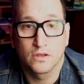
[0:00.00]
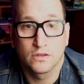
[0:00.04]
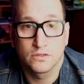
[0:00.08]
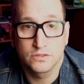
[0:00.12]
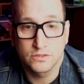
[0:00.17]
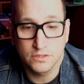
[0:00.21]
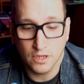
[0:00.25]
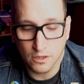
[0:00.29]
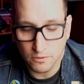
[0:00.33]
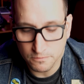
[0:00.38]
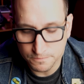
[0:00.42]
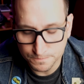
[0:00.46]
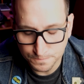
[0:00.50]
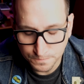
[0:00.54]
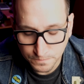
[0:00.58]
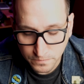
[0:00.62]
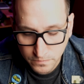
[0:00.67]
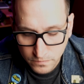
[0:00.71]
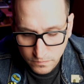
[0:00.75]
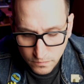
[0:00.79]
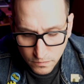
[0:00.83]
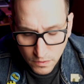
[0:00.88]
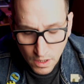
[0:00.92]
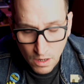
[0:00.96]
So,
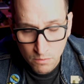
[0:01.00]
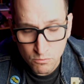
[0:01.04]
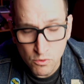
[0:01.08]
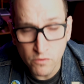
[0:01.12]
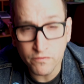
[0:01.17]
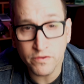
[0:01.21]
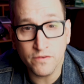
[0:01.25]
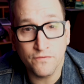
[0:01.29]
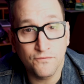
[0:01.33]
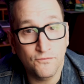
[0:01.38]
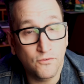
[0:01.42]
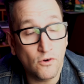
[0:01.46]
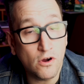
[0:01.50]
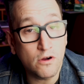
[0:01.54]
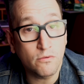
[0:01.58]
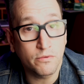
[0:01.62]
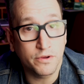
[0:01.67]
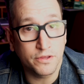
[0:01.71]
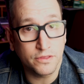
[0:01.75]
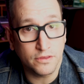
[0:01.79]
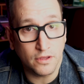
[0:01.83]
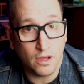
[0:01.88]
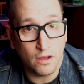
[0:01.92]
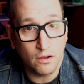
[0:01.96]
moving
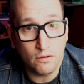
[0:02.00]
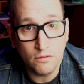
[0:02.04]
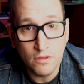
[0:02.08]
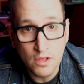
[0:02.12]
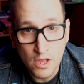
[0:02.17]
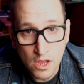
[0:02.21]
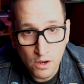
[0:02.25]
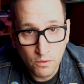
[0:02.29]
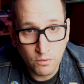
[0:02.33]
forward, though,